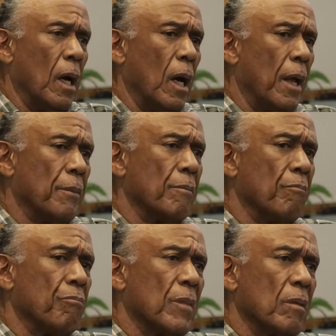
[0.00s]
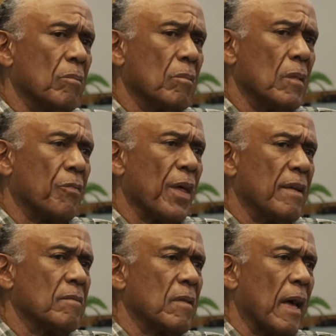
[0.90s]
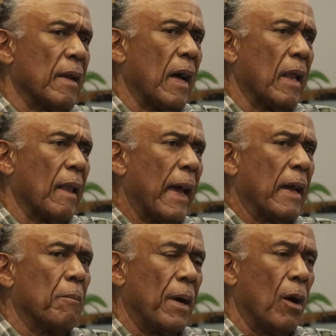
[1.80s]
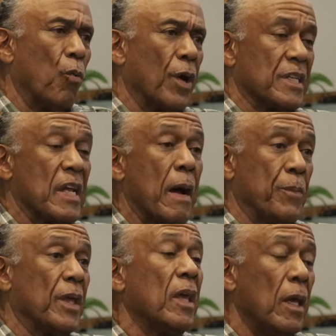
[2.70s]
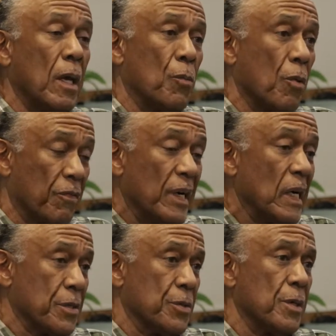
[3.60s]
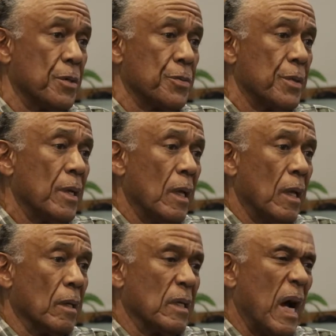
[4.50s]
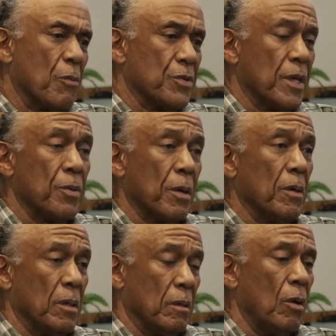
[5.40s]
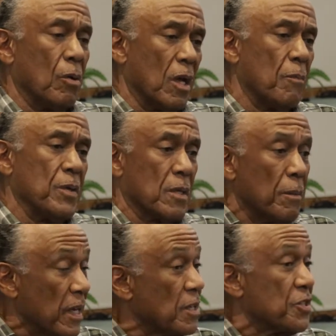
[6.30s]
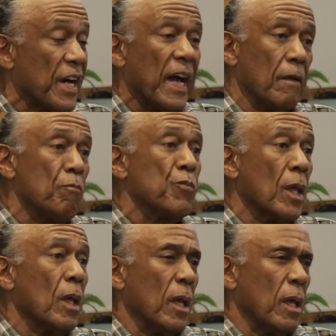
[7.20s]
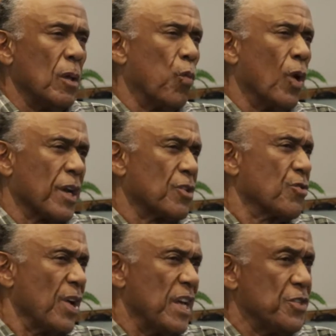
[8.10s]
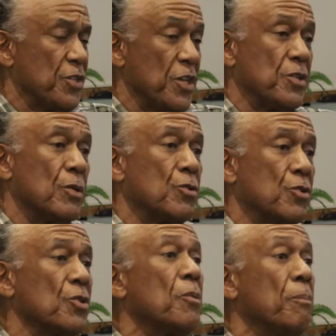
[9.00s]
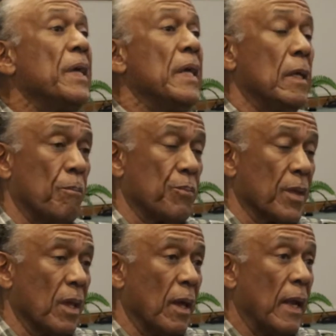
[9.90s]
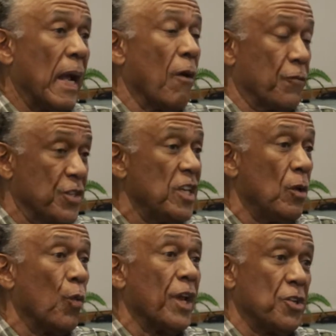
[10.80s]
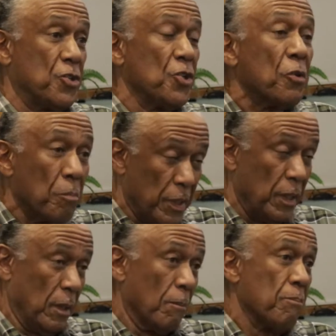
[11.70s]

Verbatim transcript: and the thing that I like about what is happening here with us is God was able to, you know, give me some insight in what a transition should be, and I've seen what it shouldn't be.